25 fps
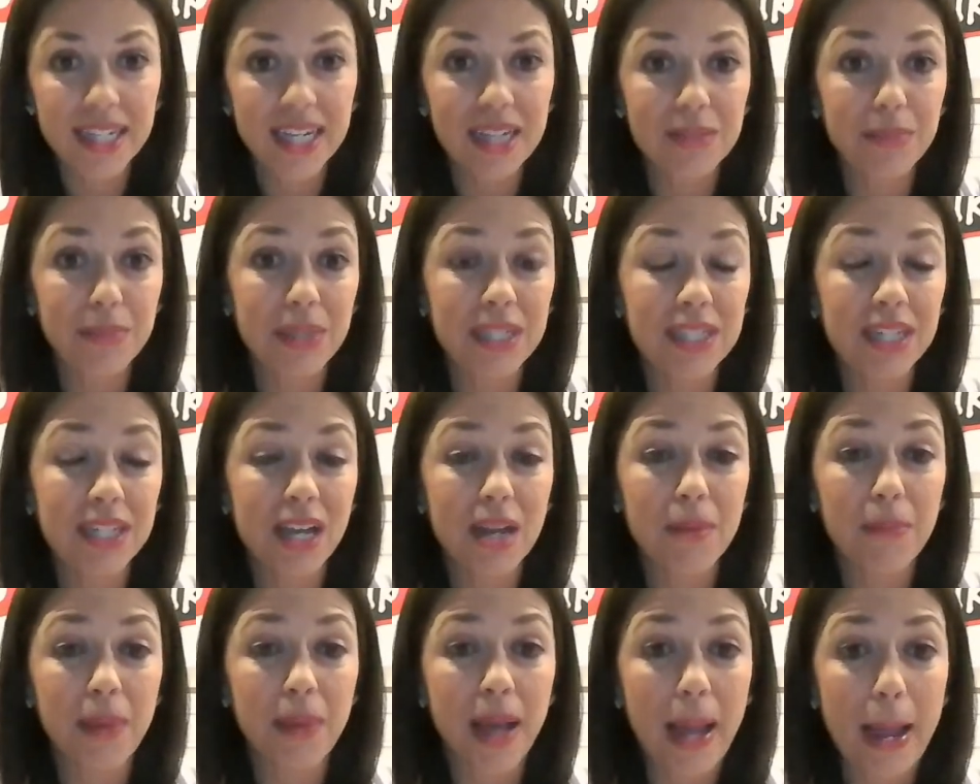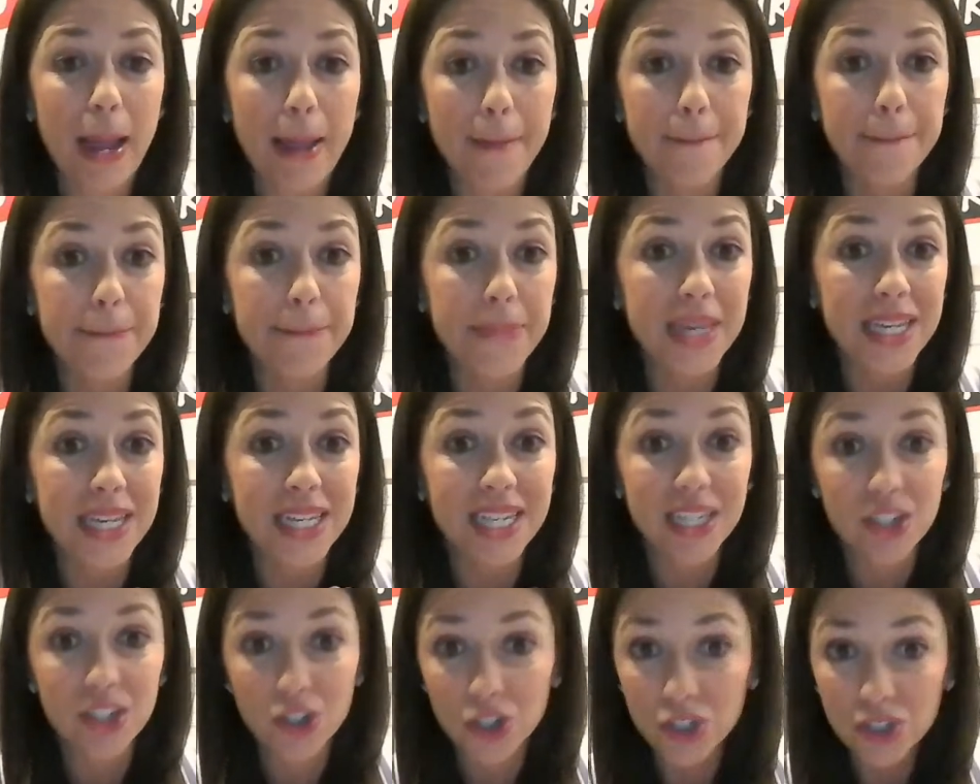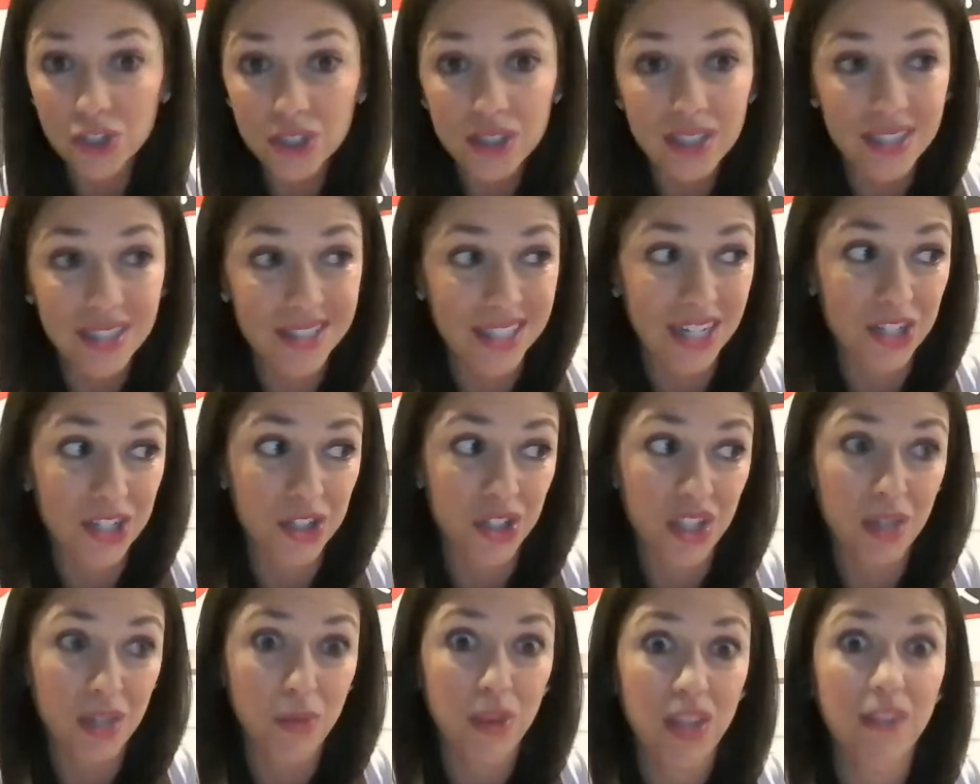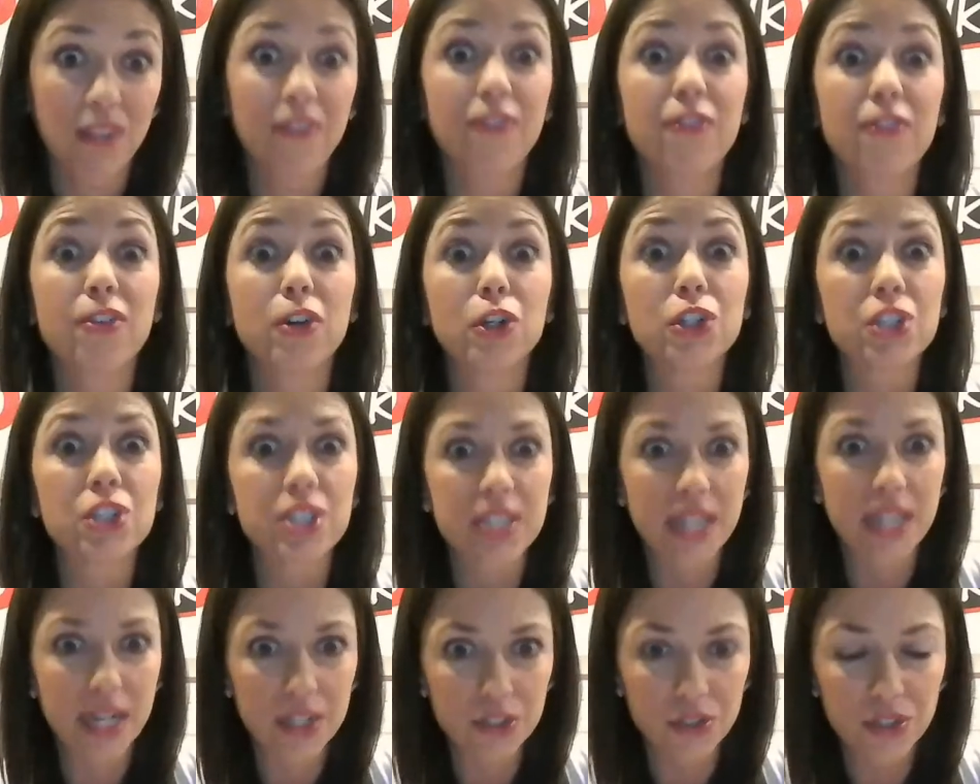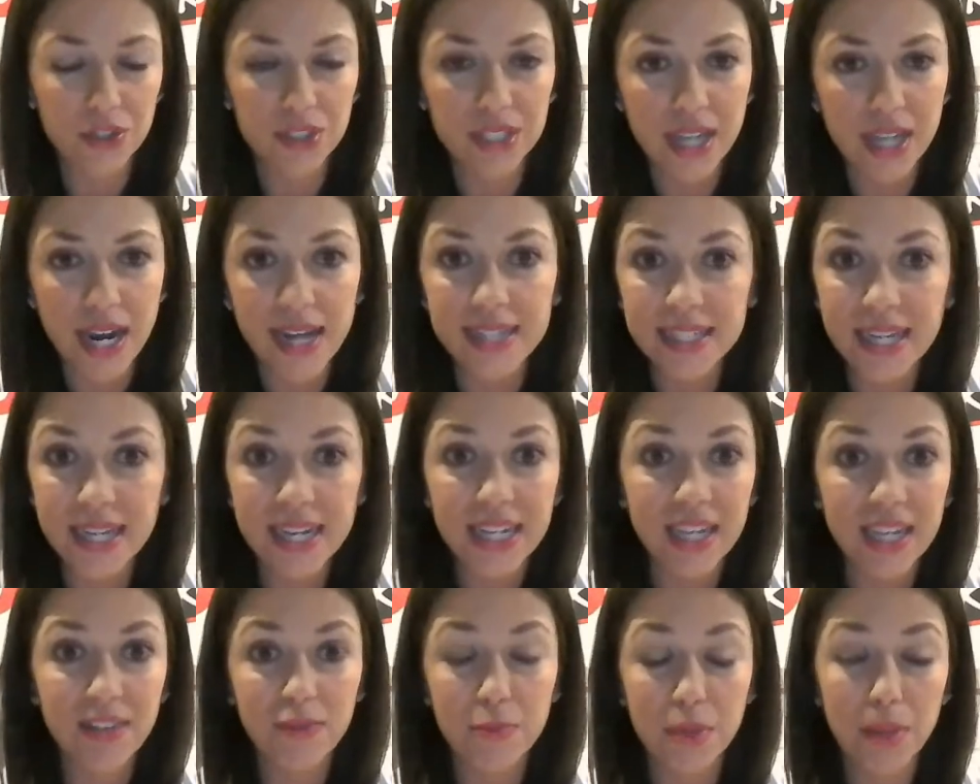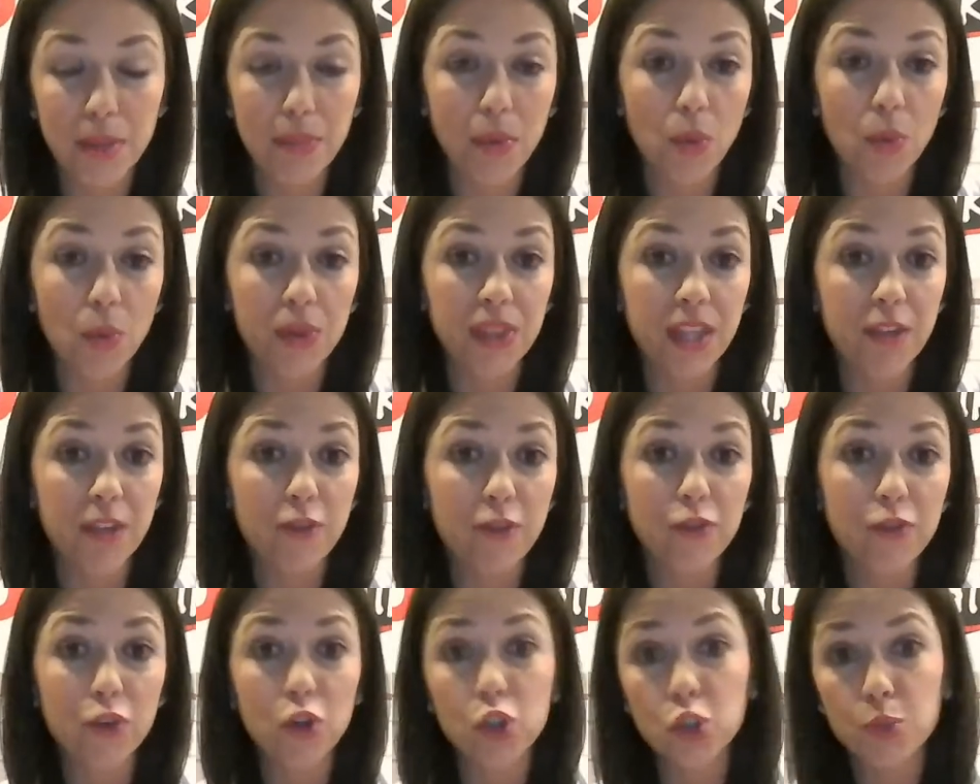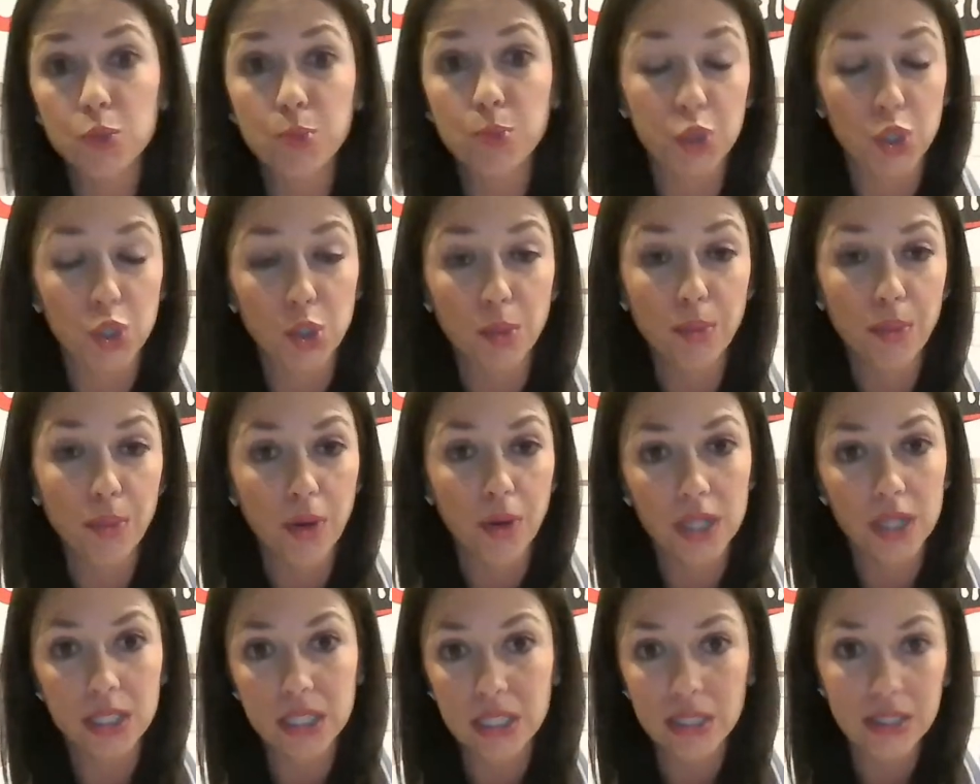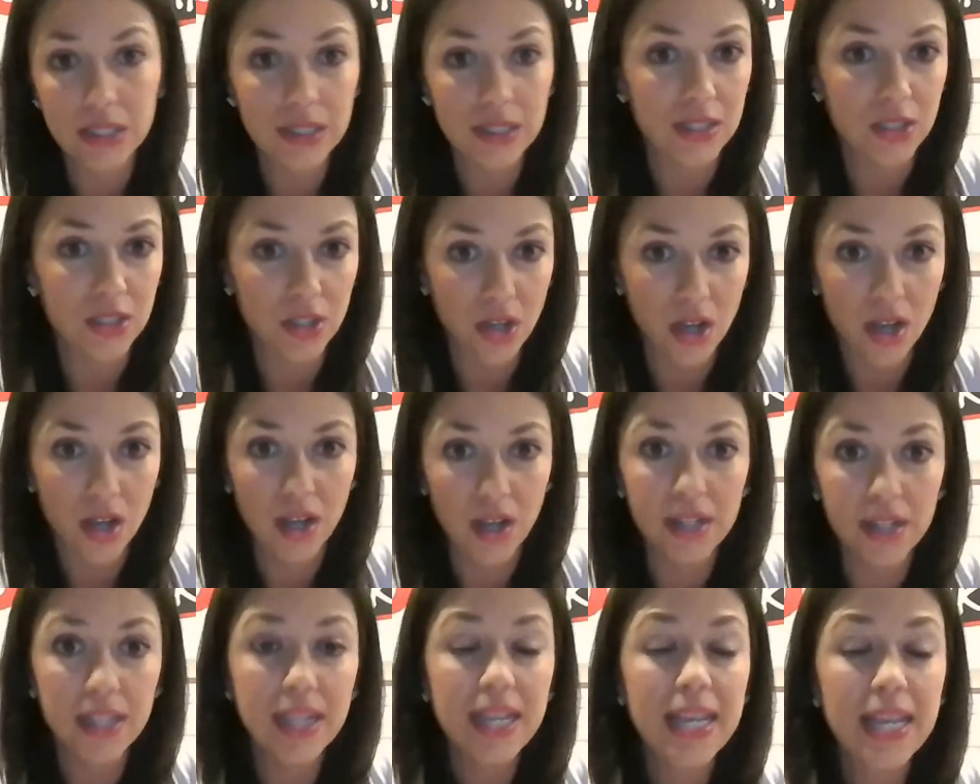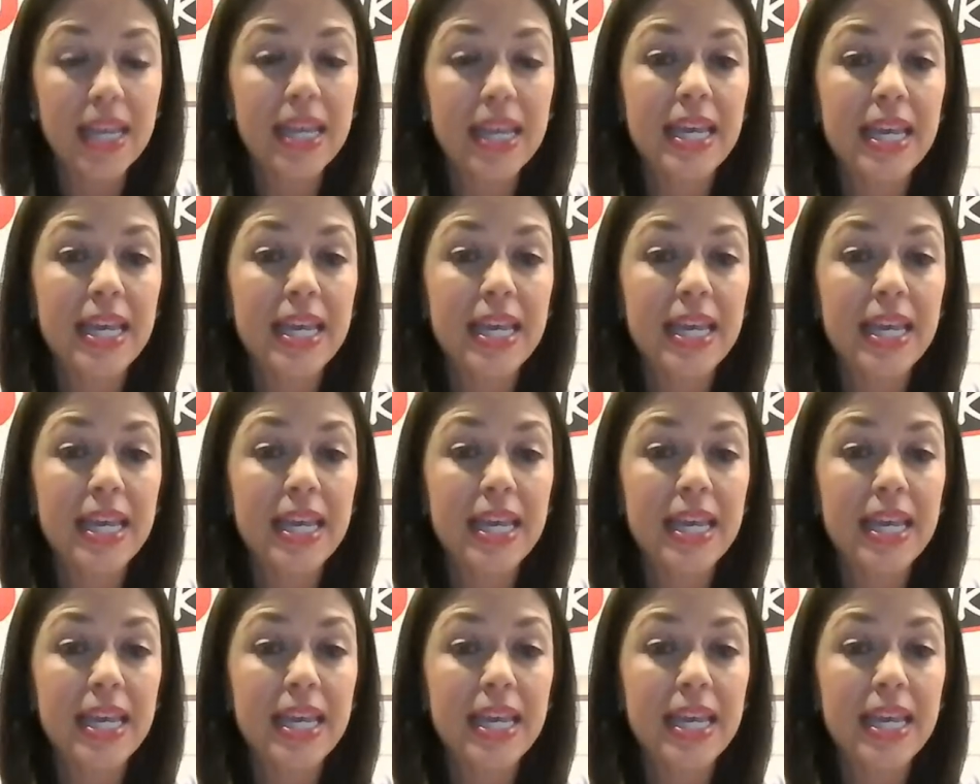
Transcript: It can be done by beginners. That's actually the first exercise I give people when they first put their prosthesis on.